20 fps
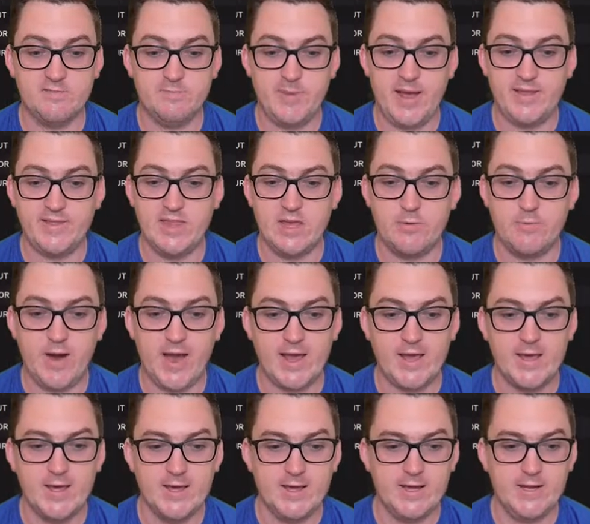have made their
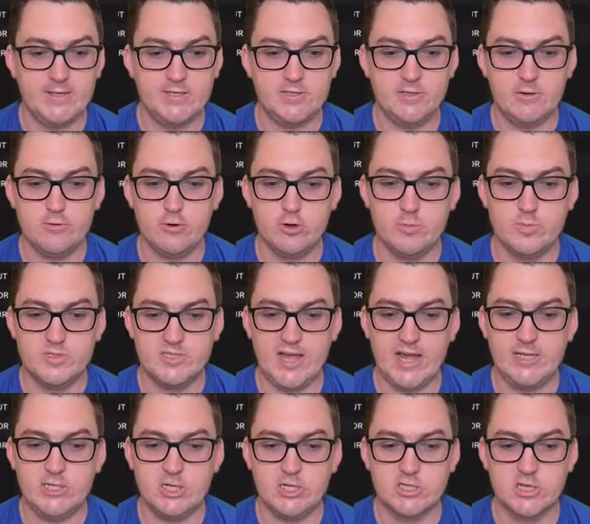way into the group
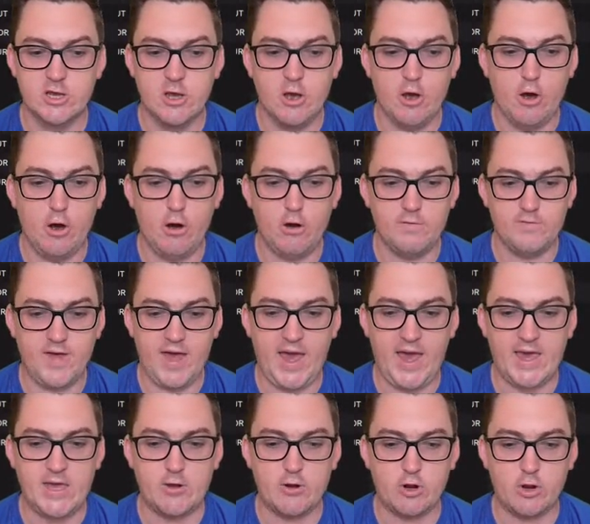stages of
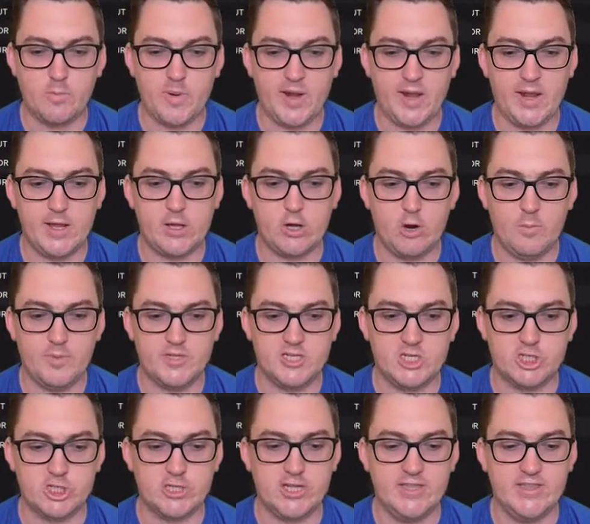a European
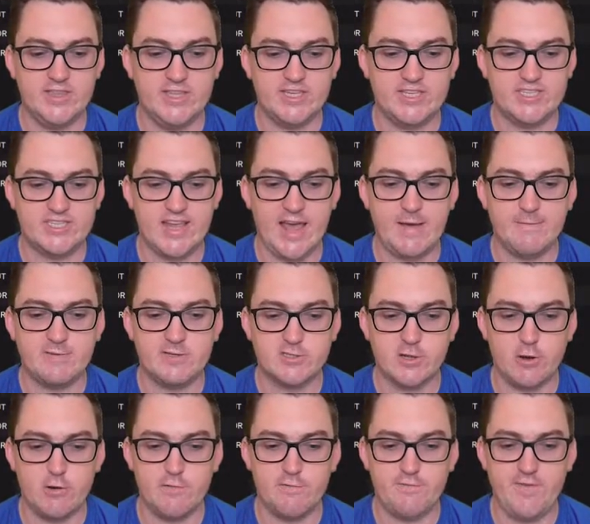competition in the safe
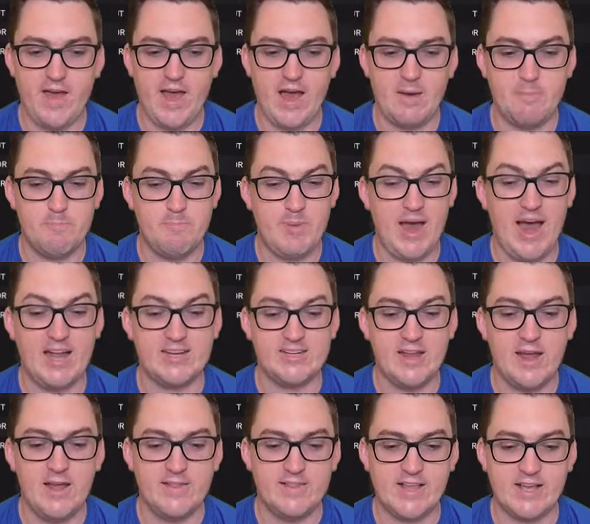so far. But it
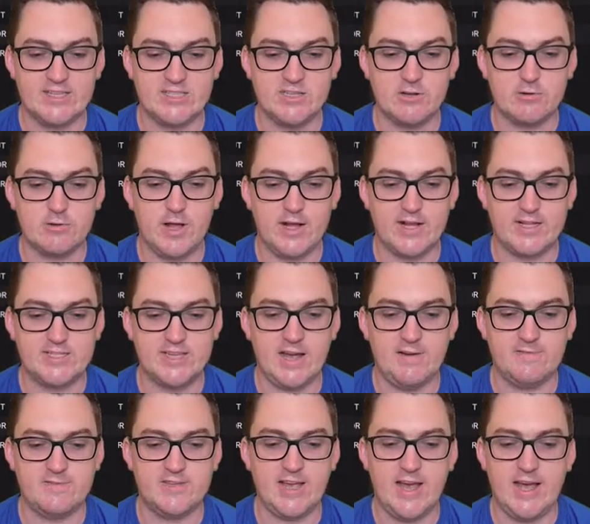does look like a
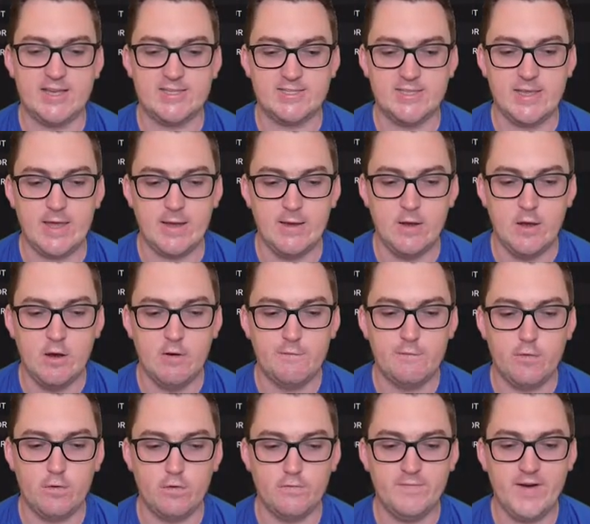tough task there
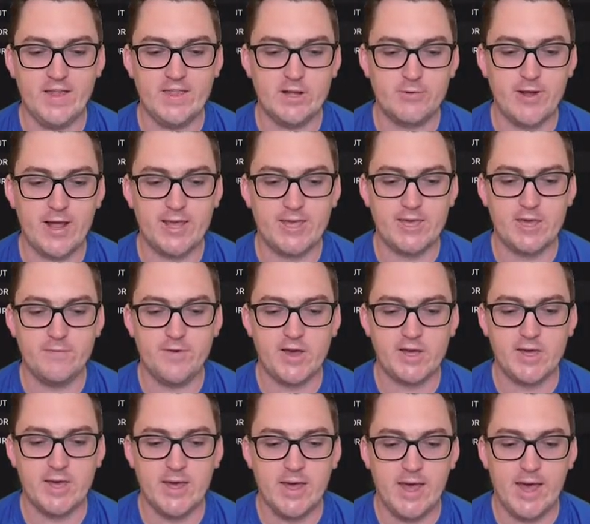for Vela
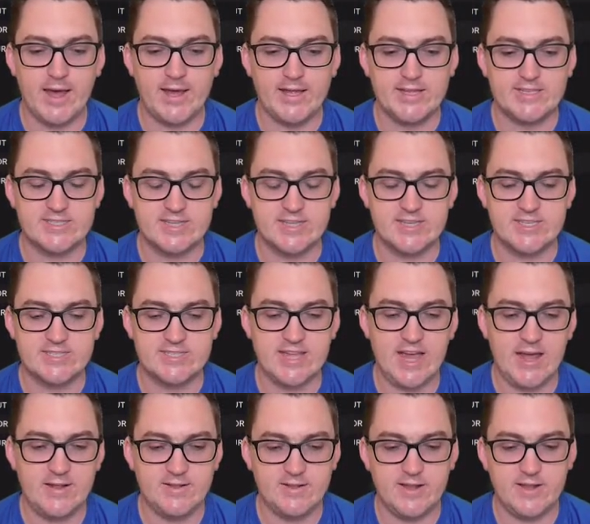Reykjavik against
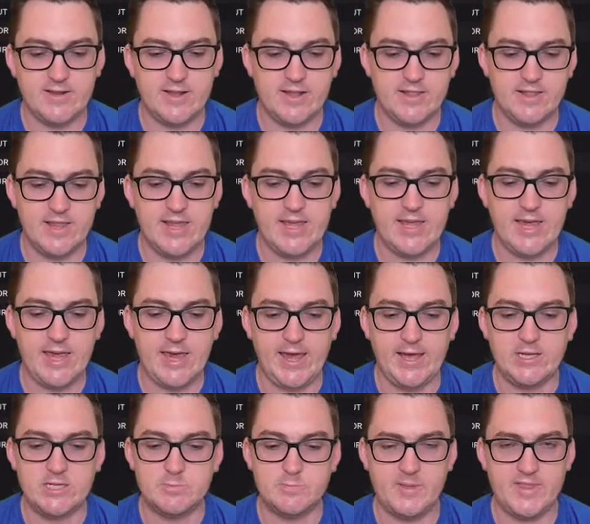Standard
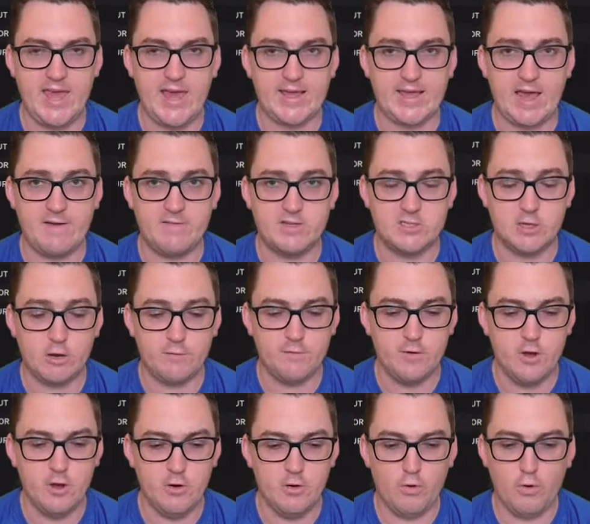Liège. But that covers off
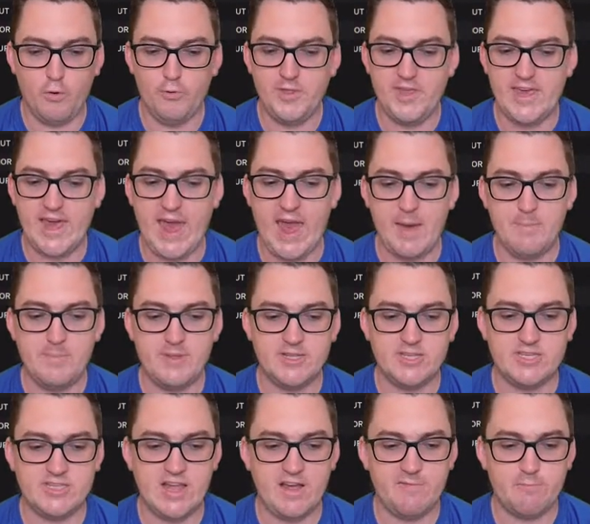all the admin
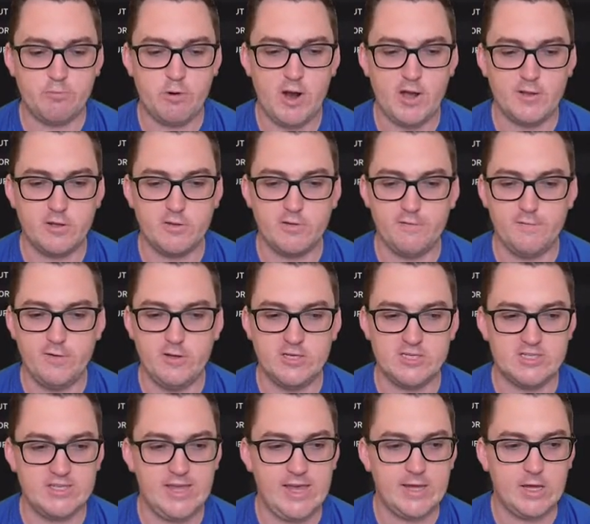stuff prior to the
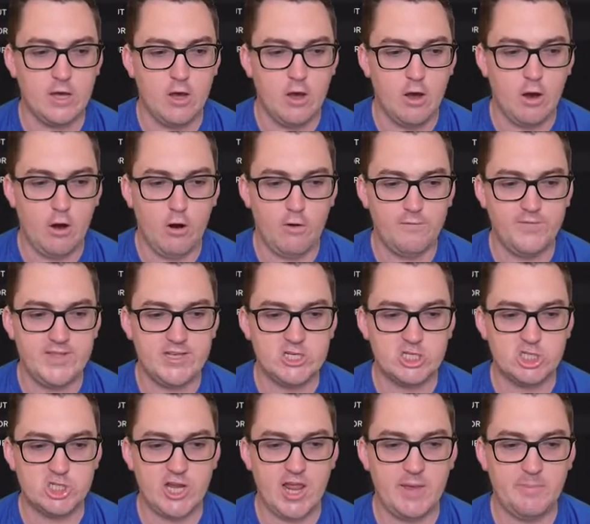first leg of
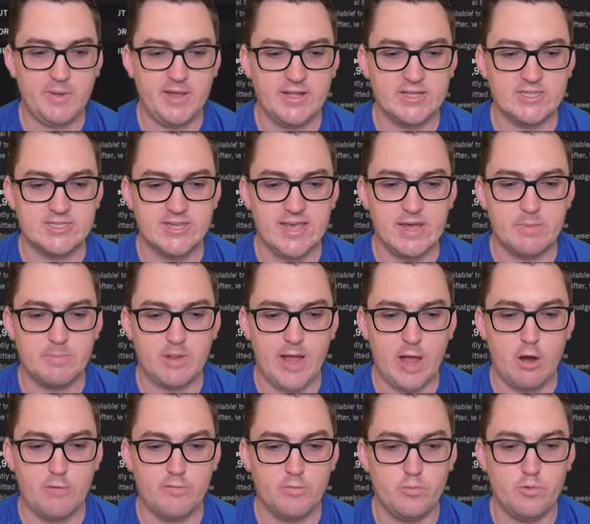this Champions League
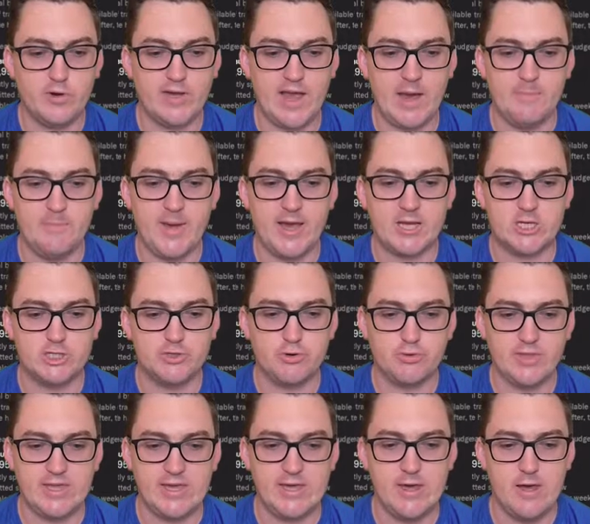playoff, and we'll come back
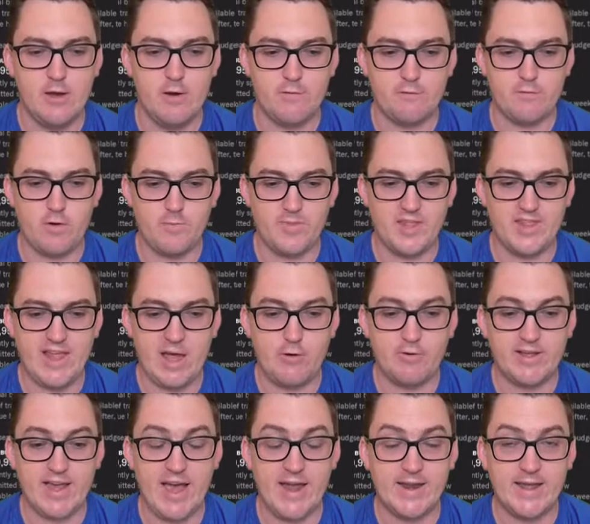shortly from the
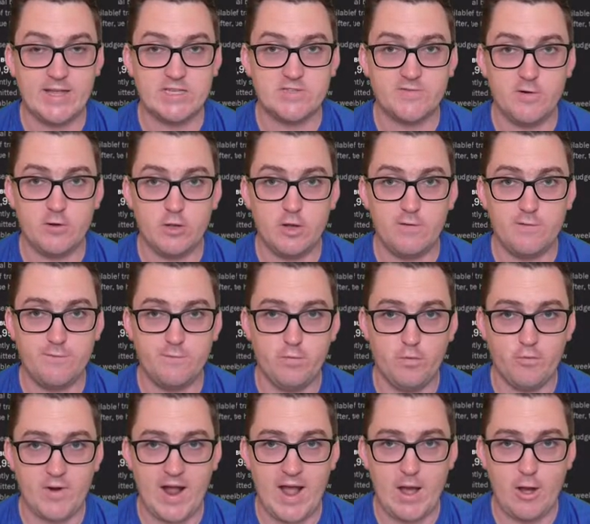Laugardalsvalla
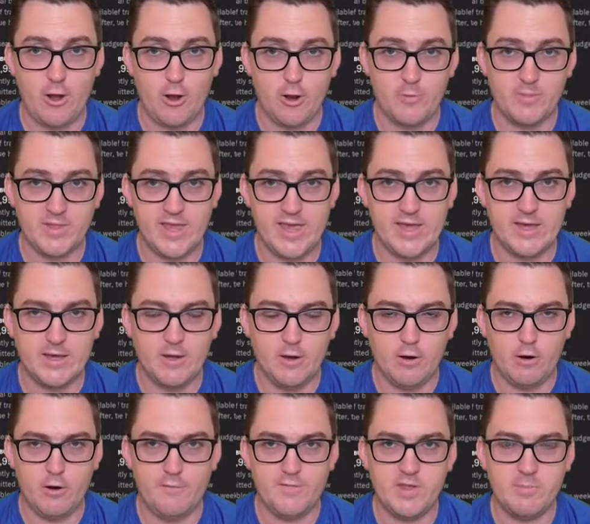for our home leg
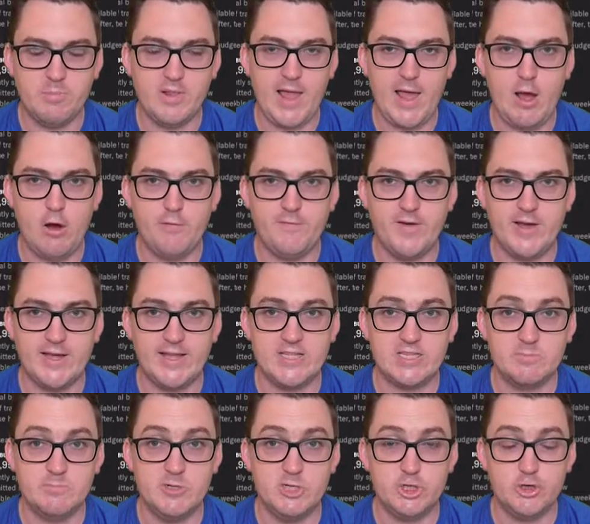of the playoff
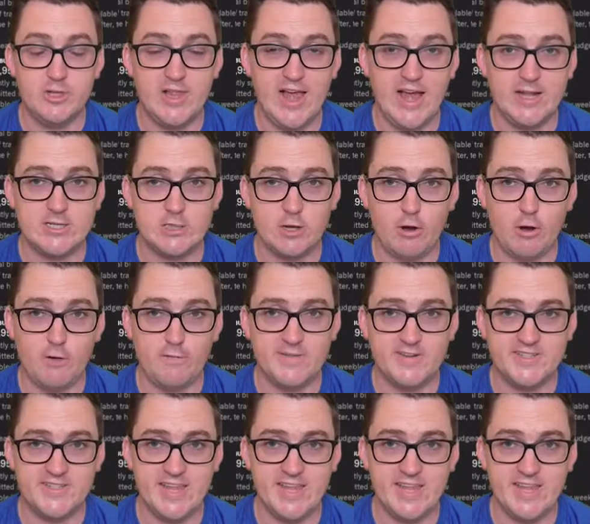against Midtjylland of